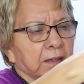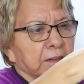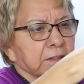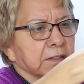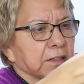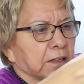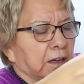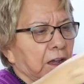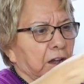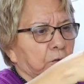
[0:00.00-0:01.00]
This is a
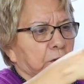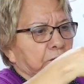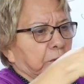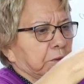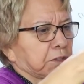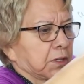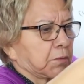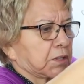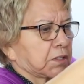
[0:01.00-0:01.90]
little awkward for me, so I'm going to